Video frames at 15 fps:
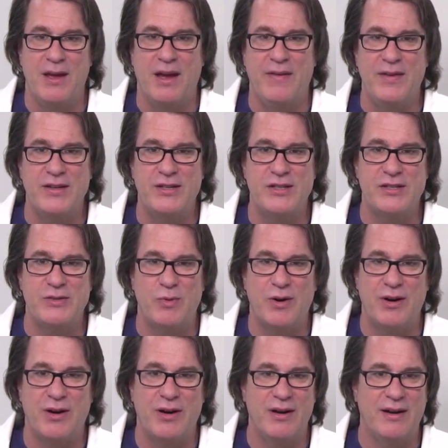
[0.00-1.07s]
And this is
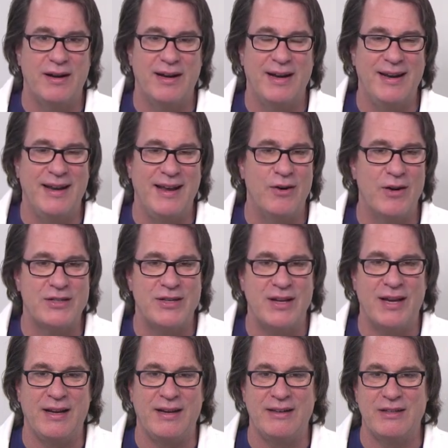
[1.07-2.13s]
where an
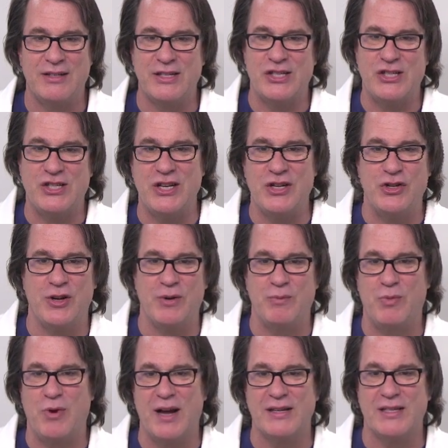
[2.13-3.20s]
interesting decision
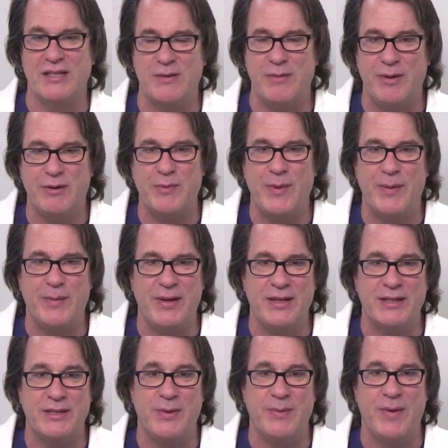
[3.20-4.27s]
process
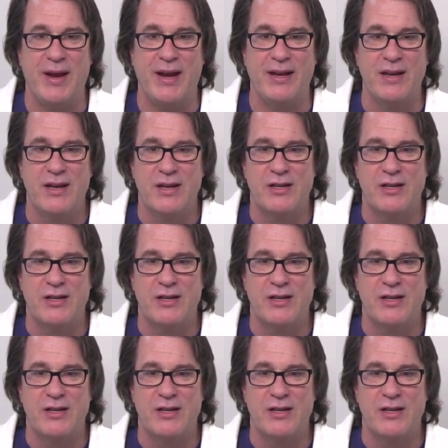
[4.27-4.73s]
needs to be made.